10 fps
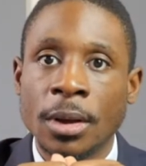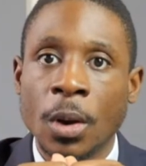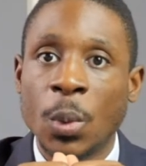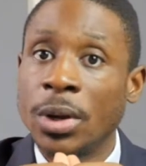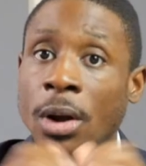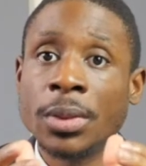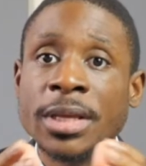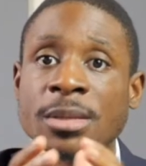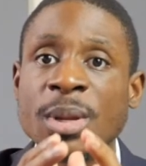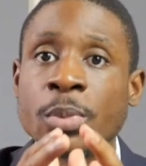We all need
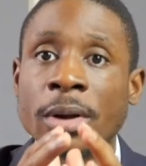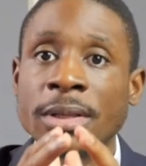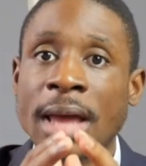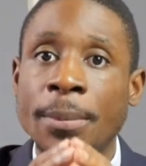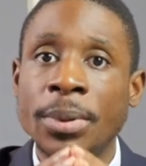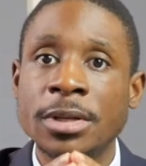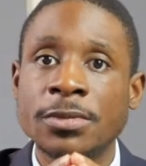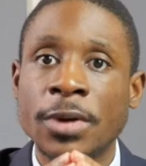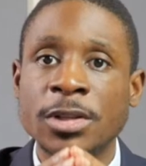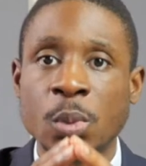to be brought to that place,
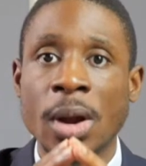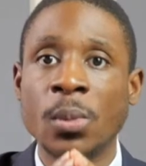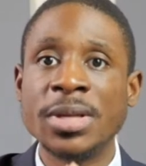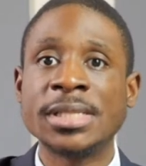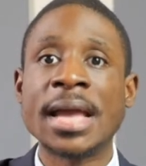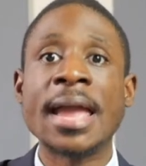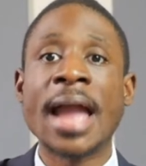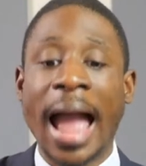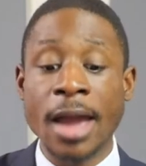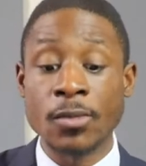friends, where we say,
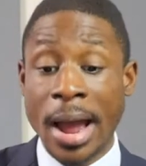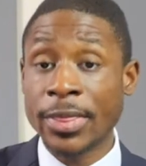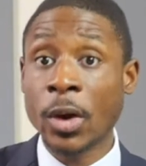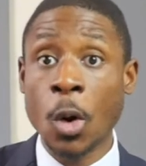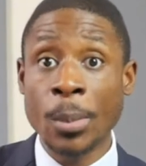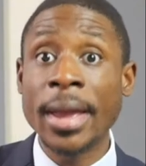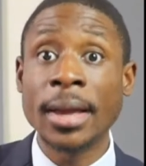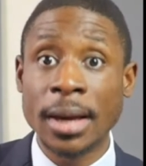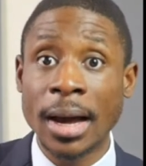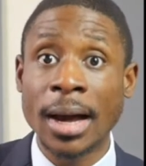I'd rather obey
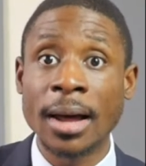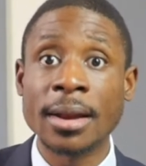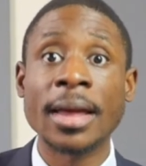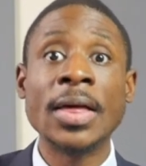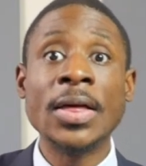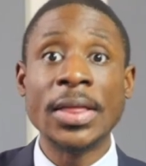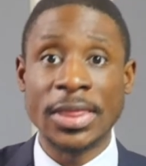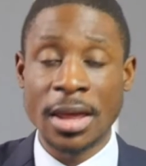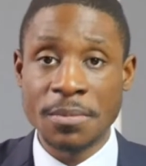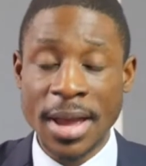God
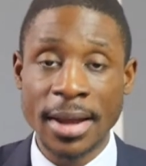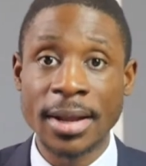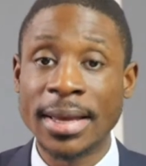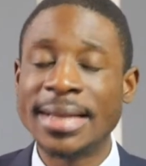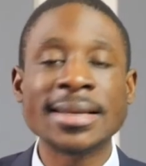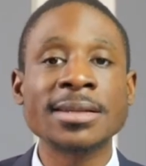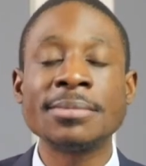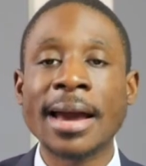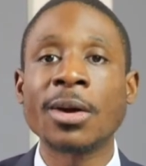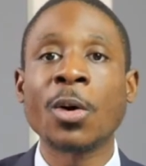than men. It doesn't
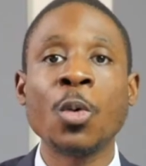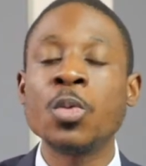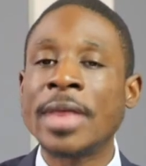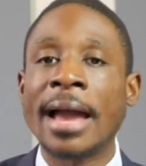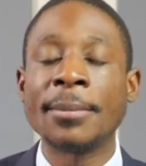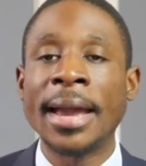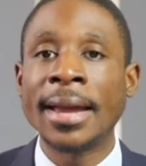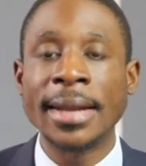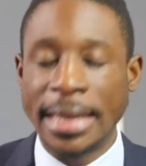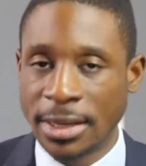matter who that
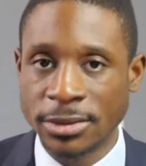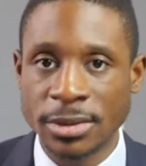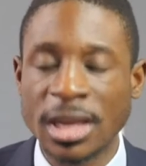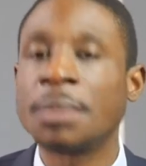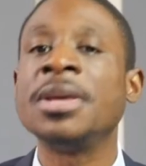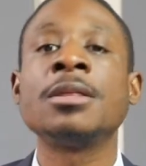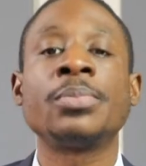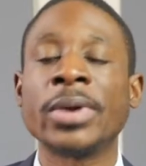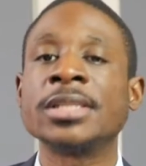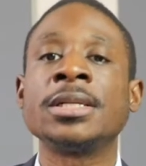man is. It could be the
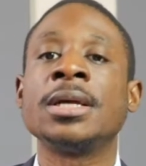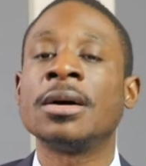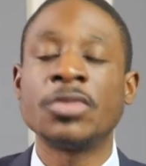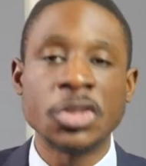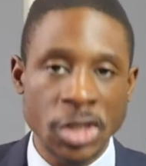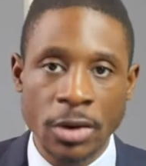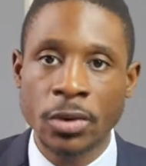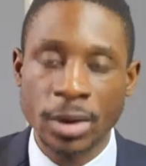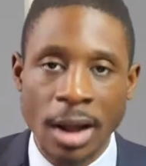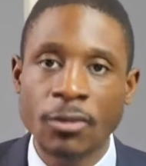president of the General
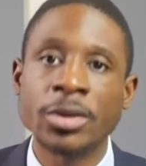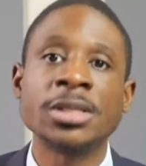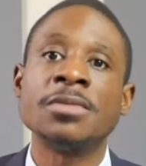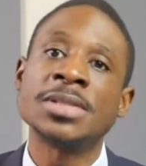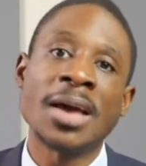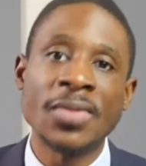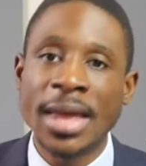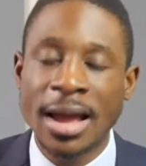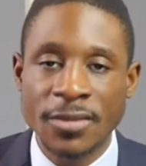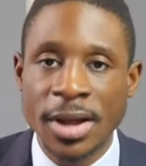Conference of Seventh-day
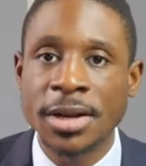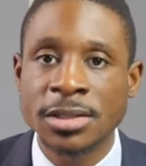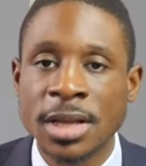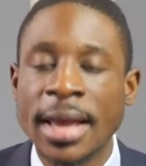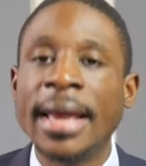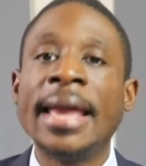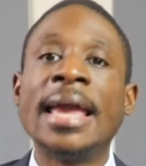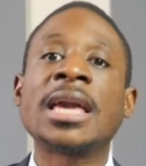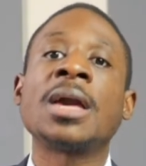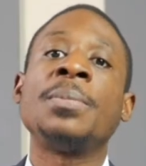Adventists.
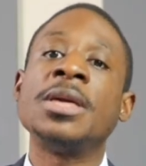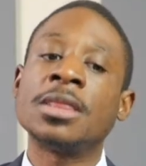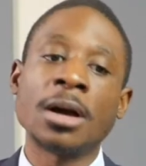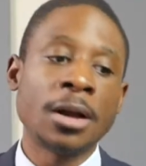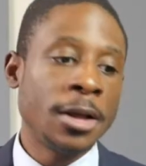It could be the